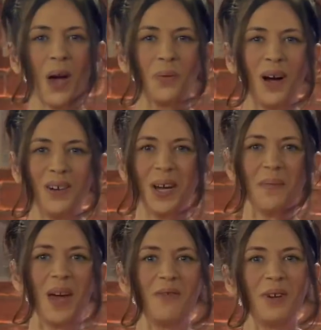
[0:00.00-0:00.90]

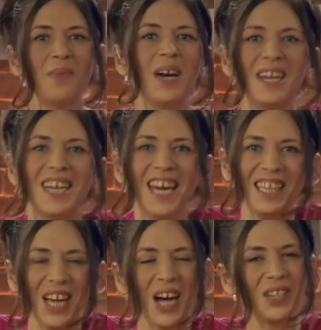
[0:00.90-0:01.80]
Welcome everybody
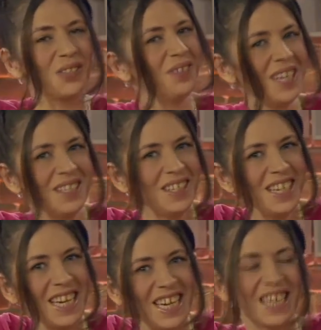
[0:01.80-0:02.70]
at the House of
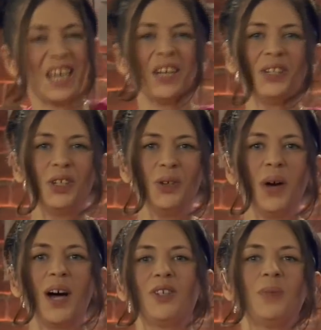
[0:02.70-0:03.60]
Destiny to
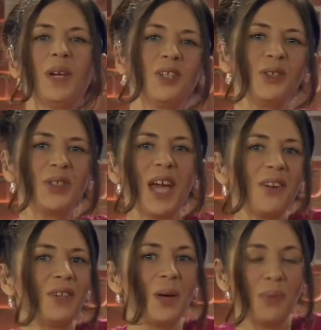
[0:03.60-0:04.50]
our special
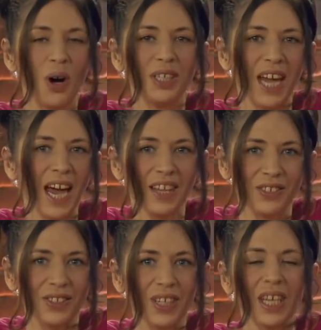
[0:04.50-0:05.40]
Saturday
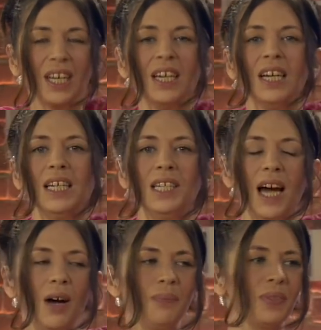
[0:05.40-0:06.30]
broadcast.
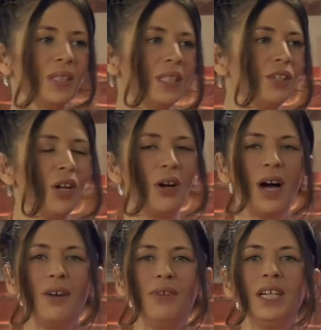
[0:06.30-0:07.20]
Now, you know,
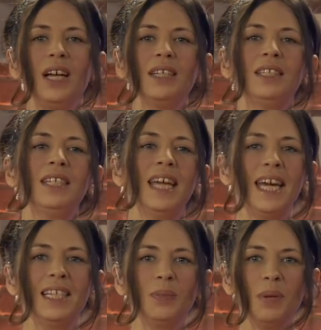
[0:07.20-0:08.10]
I realized
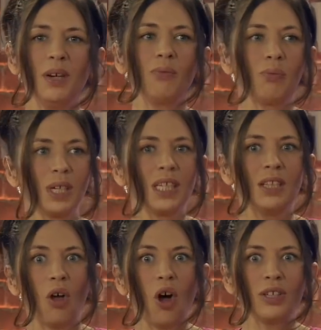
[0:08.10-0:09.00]
today it's been a
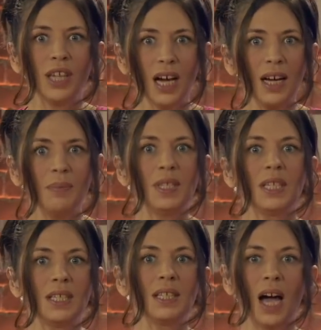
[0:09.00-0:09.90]
really long time
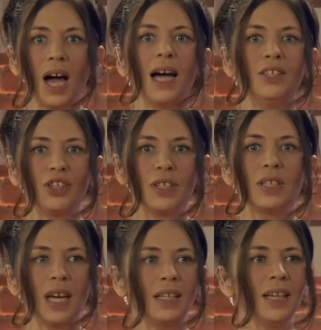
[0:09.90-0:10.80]
since I
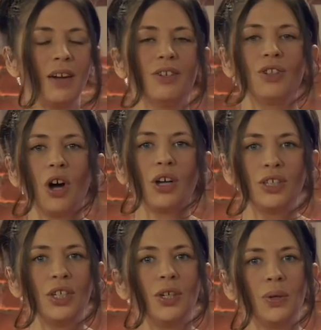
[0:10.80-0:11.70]
just sat down and
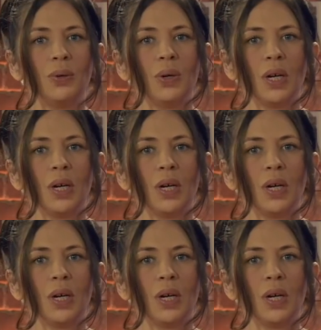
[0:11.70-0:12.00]
talked to you